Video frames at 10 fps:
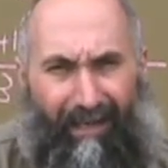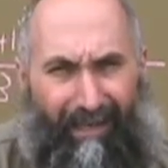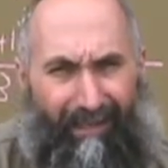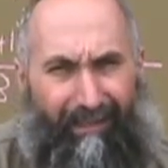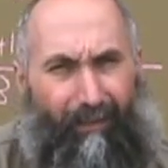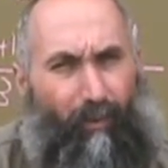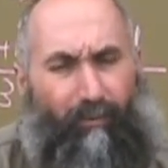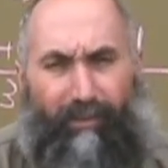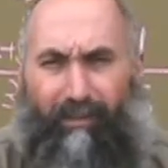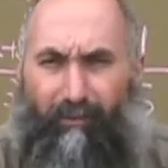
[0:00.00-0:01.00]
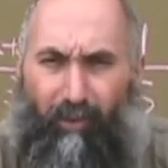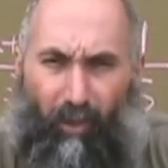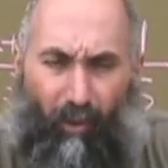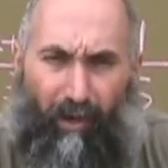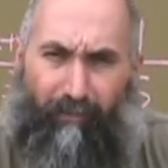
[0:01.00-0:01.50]
And when we
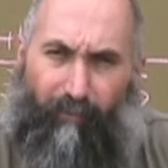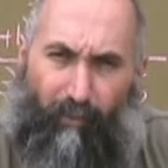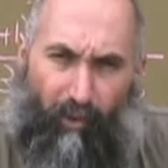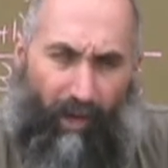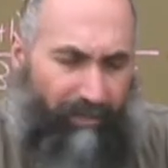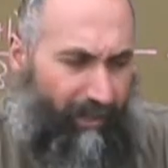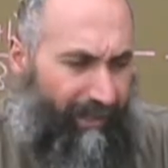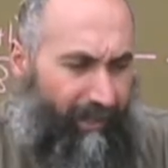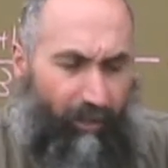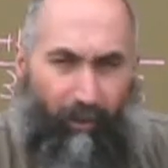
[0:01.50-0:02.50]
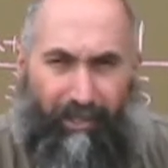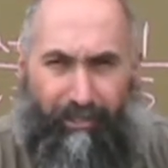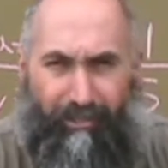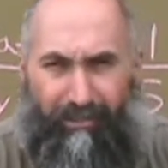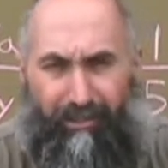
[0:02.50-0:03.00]
go on from quadratic
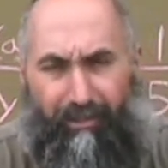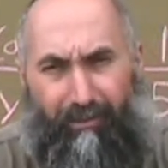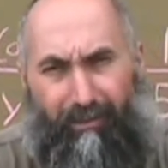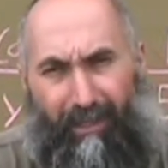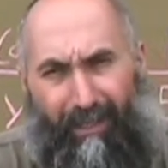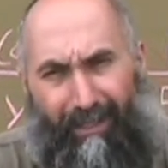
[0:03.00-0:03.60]
equations to